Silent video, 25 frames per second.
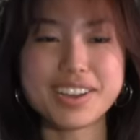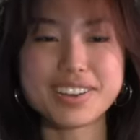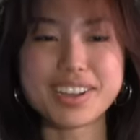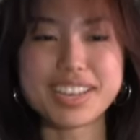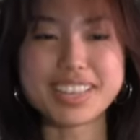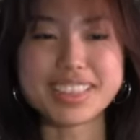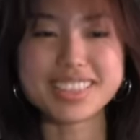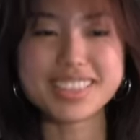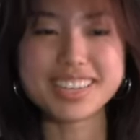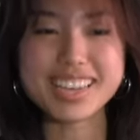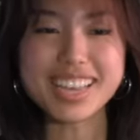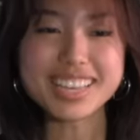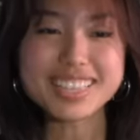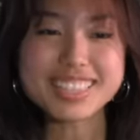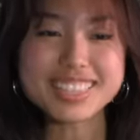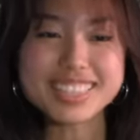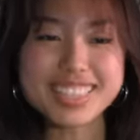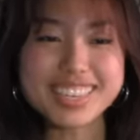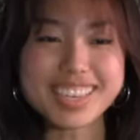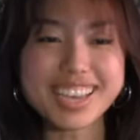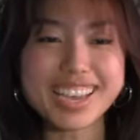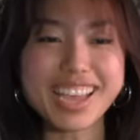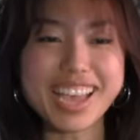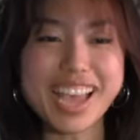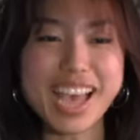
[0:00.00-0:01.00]
right, the next
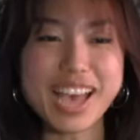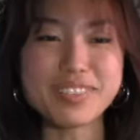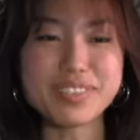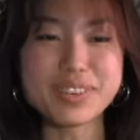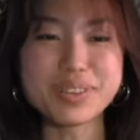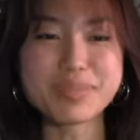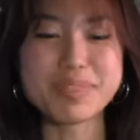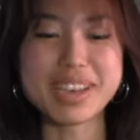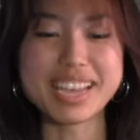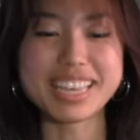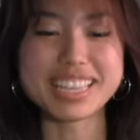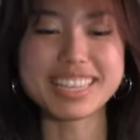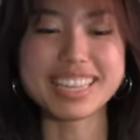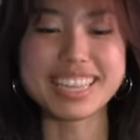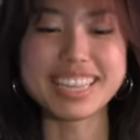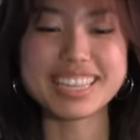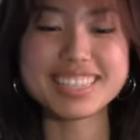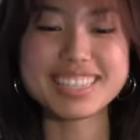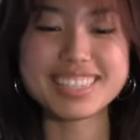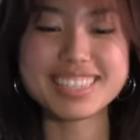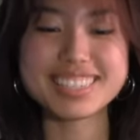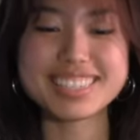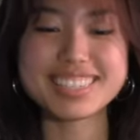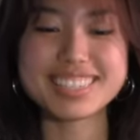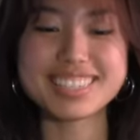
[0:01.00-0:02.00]
thing I have on my
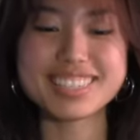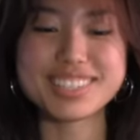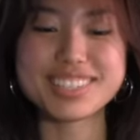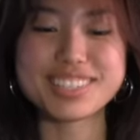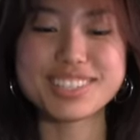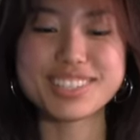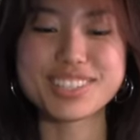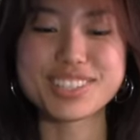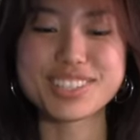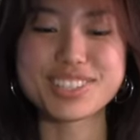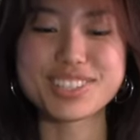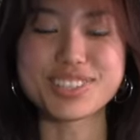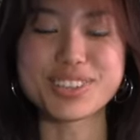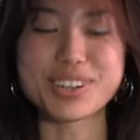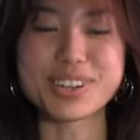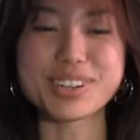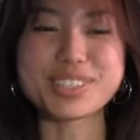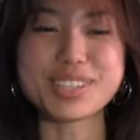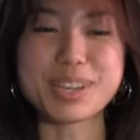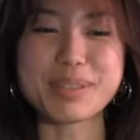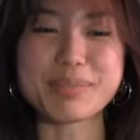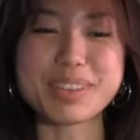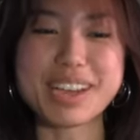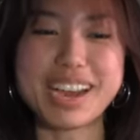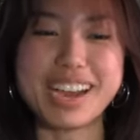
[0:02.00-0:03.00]
list to search,
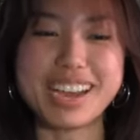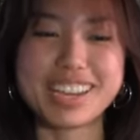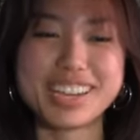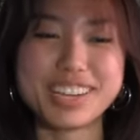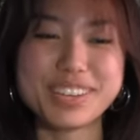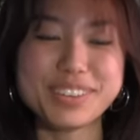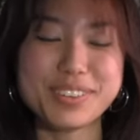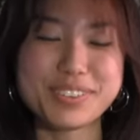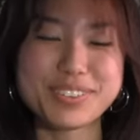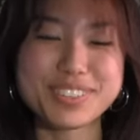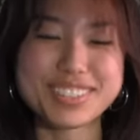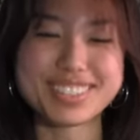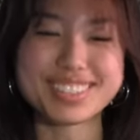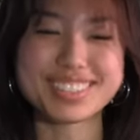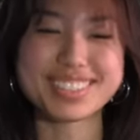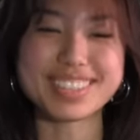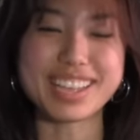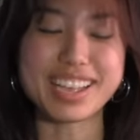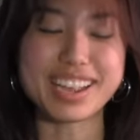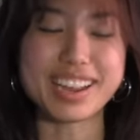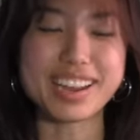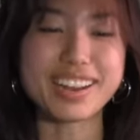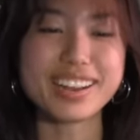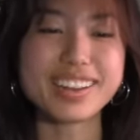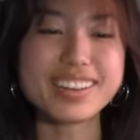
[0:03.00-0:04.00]
I'm kind of
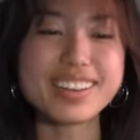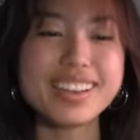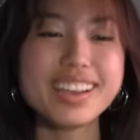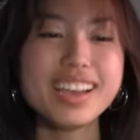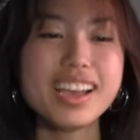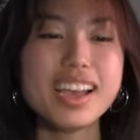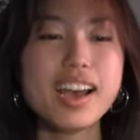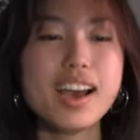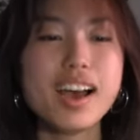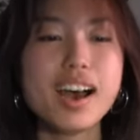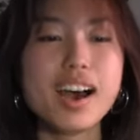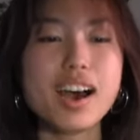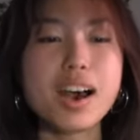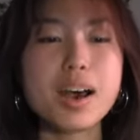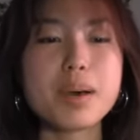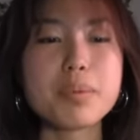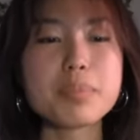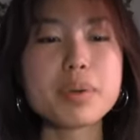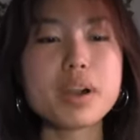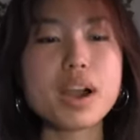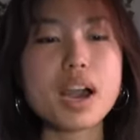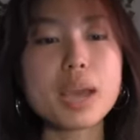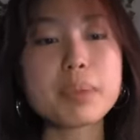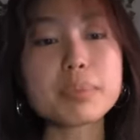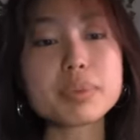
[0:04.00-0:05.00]
scared,
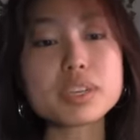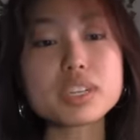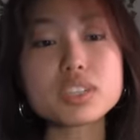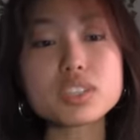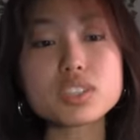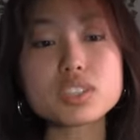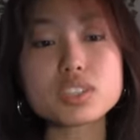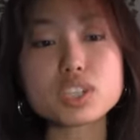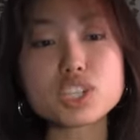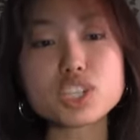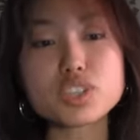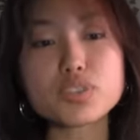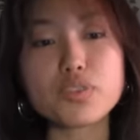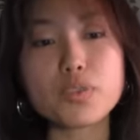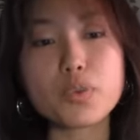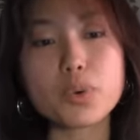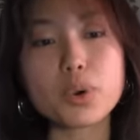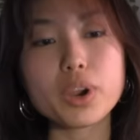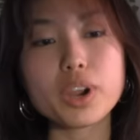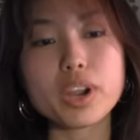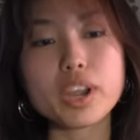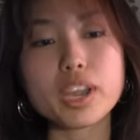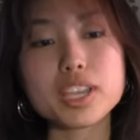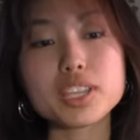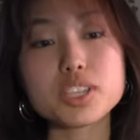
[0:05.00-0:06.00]
but I'm gonna search
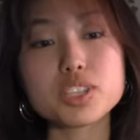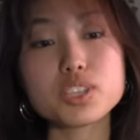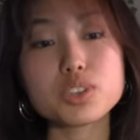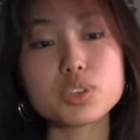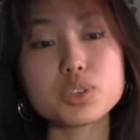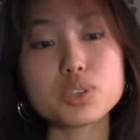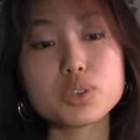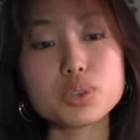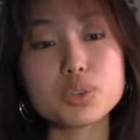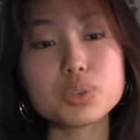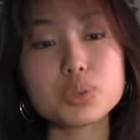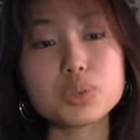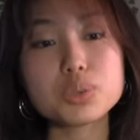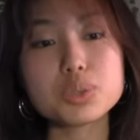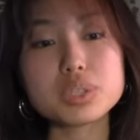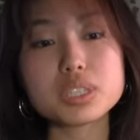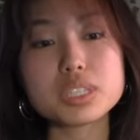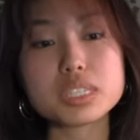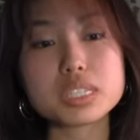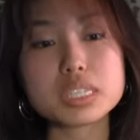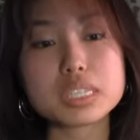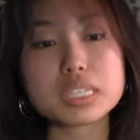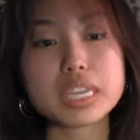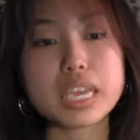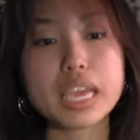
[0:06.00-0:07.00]
for
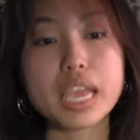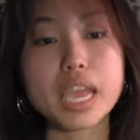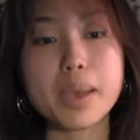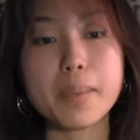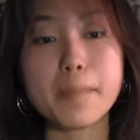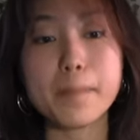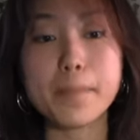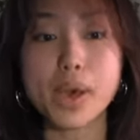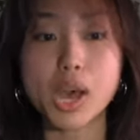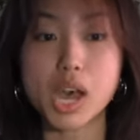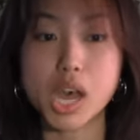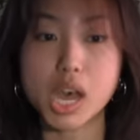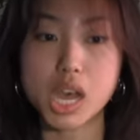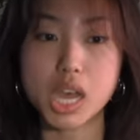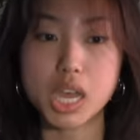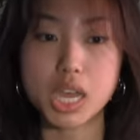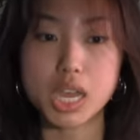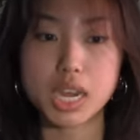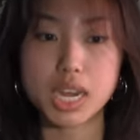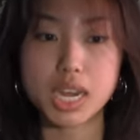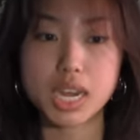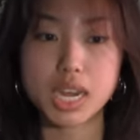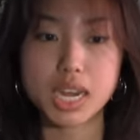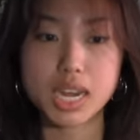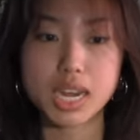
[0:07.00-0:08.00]
used
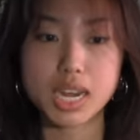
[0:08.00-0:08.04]
tampon.